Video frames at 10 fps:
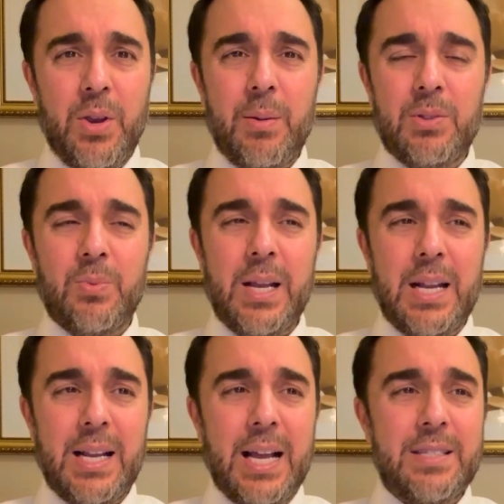you're able to
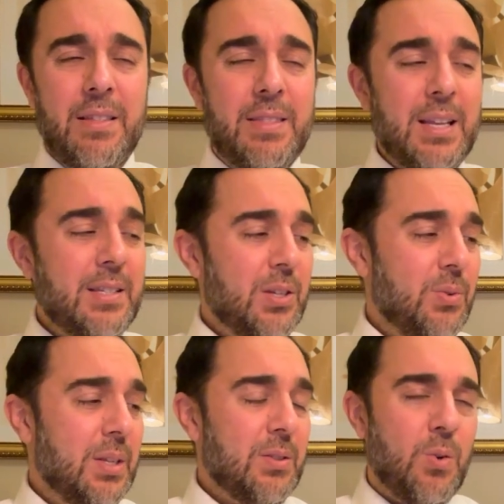recognize the things that you
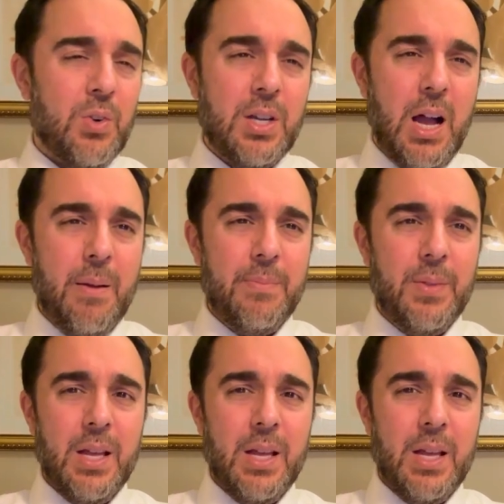need to overcome,